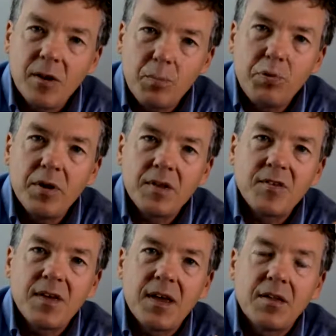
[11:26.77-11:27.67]
put it
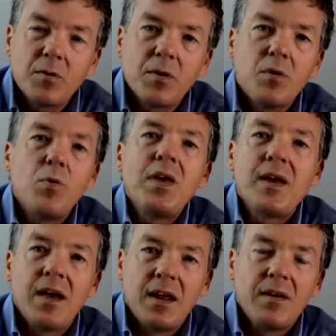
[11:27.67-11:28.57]
together with a
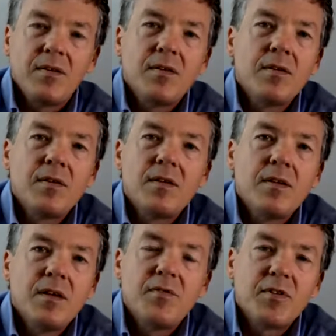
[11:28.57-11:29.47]
weekend
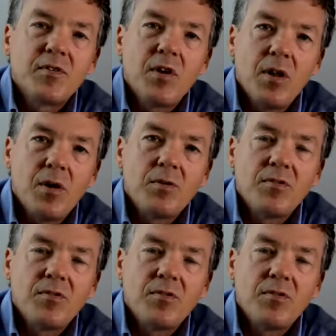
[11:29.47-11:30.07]
if it's close.